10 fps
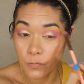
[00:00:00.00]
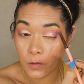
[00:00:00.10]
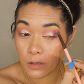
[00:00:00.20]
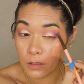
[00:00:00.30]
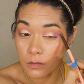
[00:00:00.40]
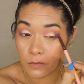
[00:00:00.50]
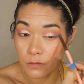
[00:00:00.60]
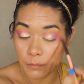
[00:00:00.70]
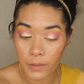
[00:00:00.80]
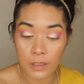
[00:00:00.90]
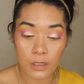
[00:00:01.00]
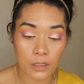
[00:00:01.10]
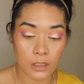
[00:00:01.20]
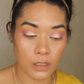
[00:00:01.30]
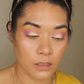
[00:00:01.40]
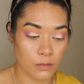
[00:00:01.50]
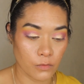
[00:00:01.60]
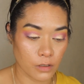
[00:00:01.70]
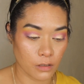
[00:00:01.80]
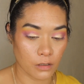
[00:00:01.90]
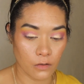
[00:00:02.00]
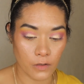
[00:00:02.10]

Okay, there's the pink. And then we're gonna go